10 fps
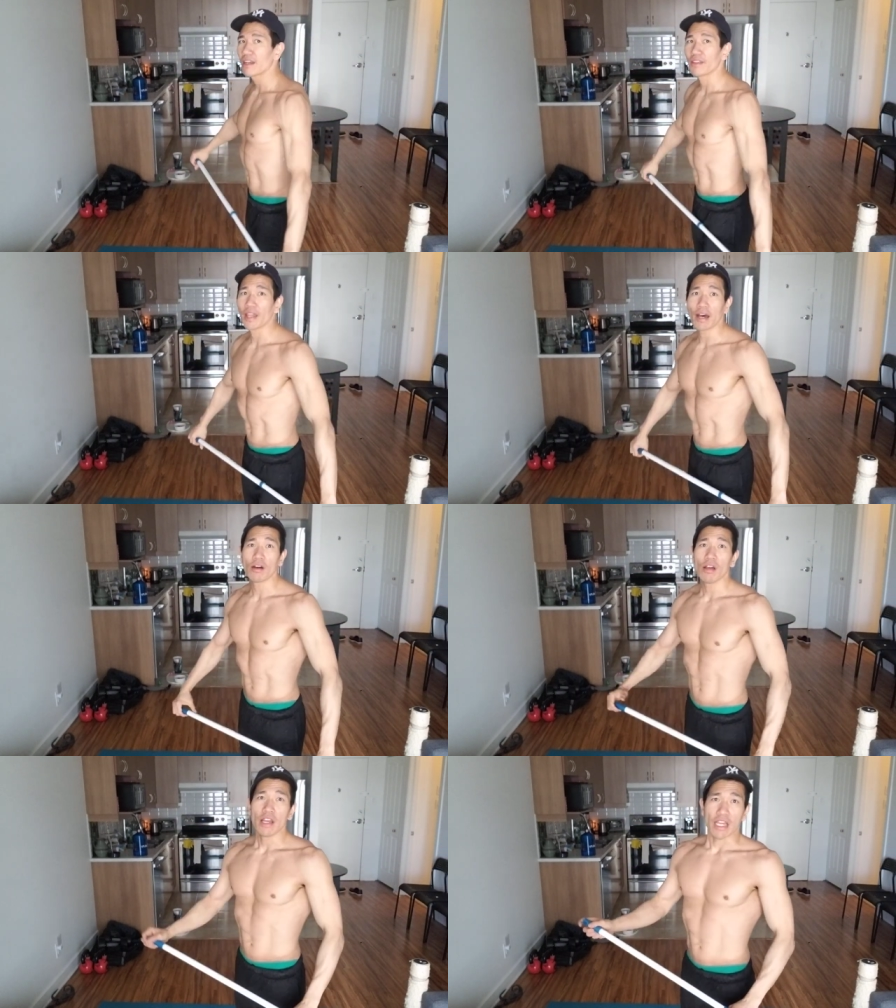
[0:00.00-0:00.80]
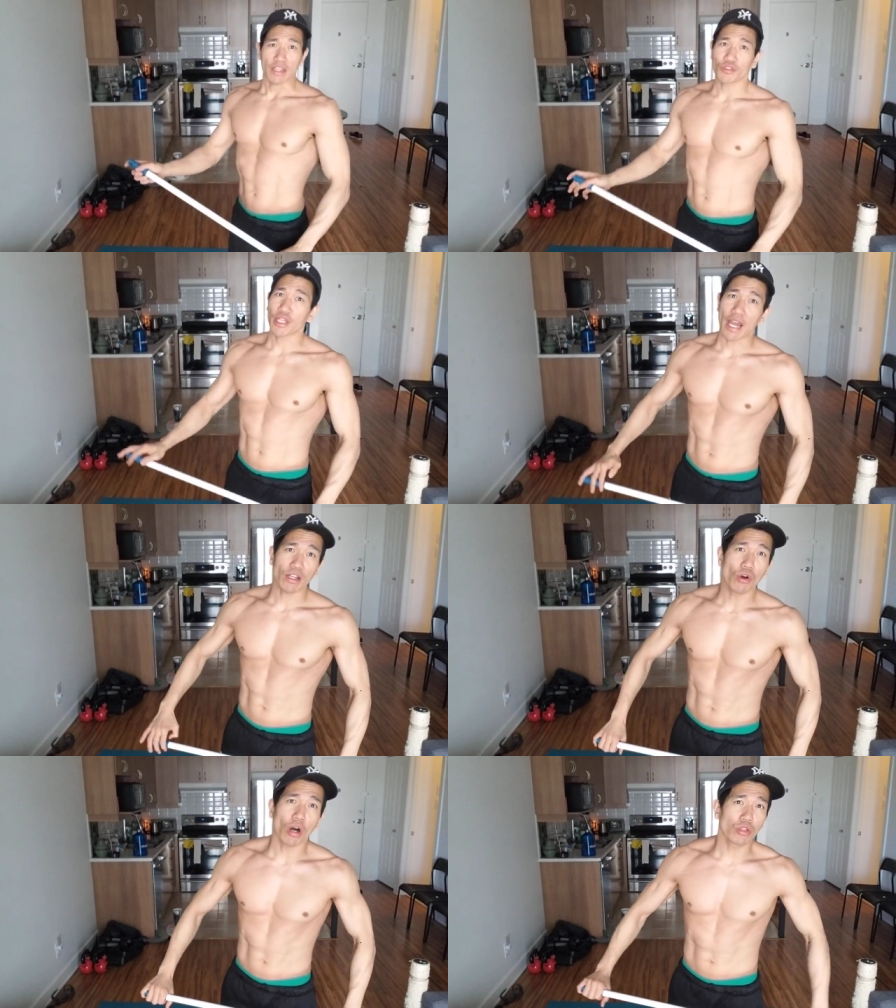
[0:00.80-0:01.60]
Now, if you can't
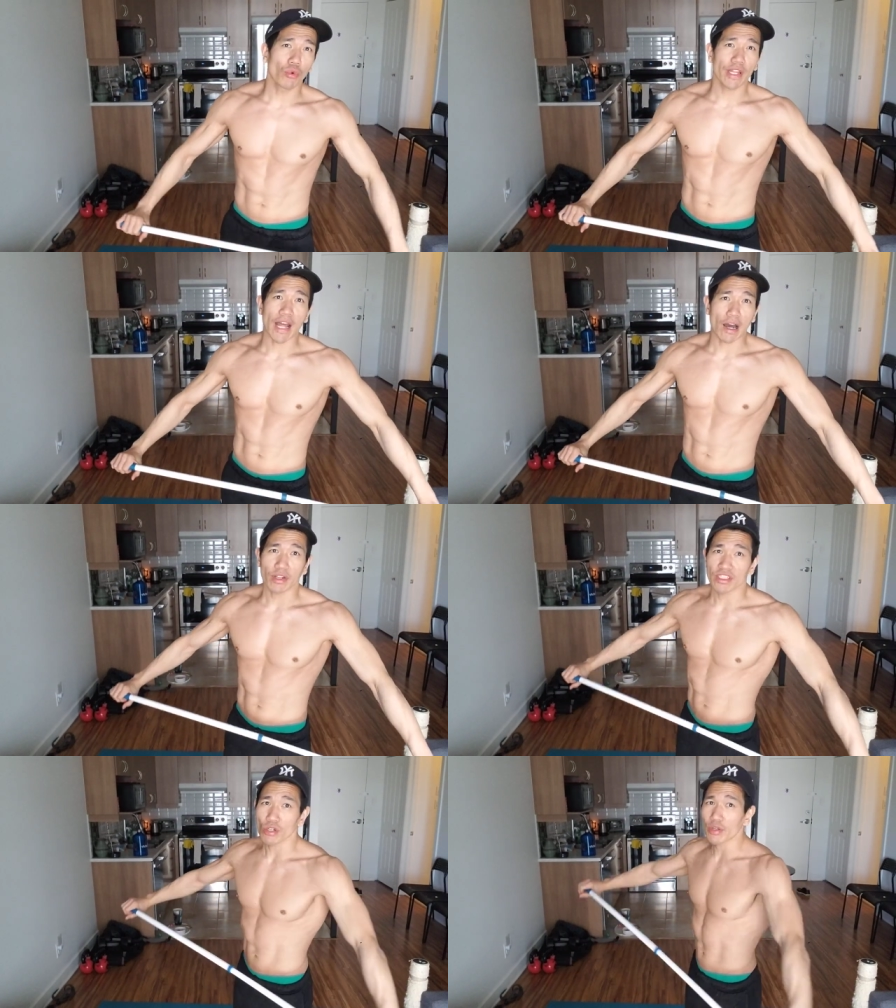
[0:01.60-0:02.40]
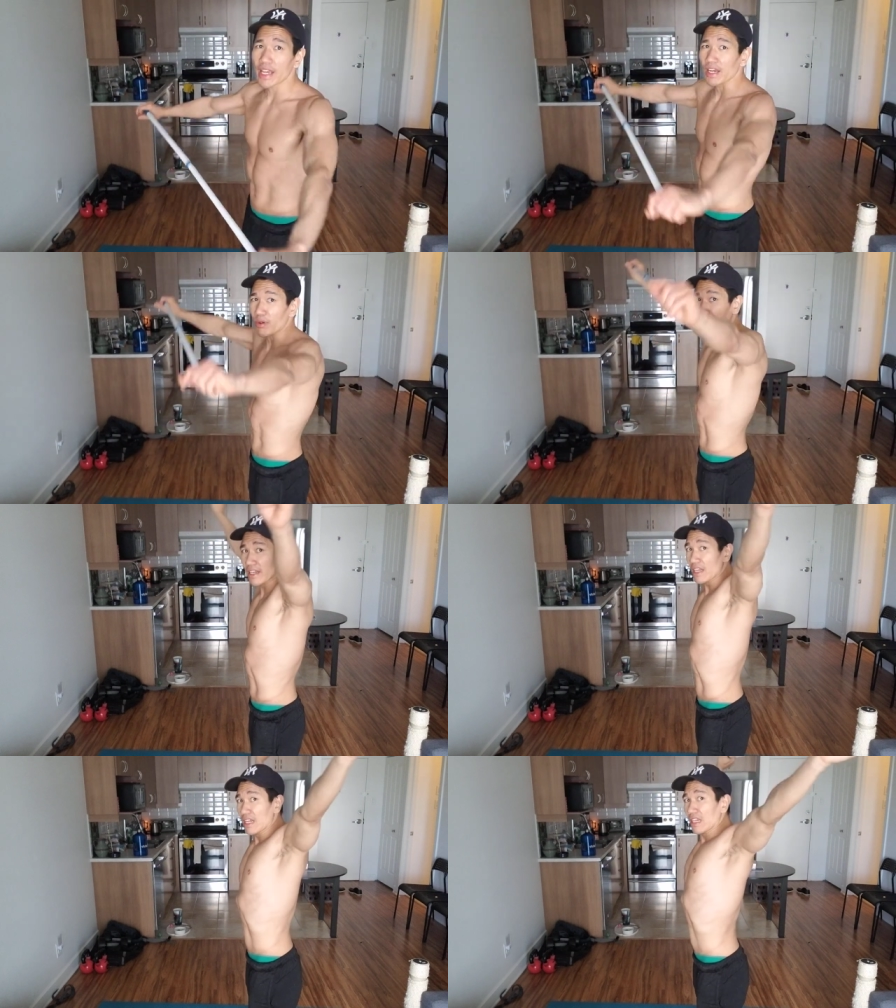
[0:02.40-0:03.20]
go all the way down, it's okay, right?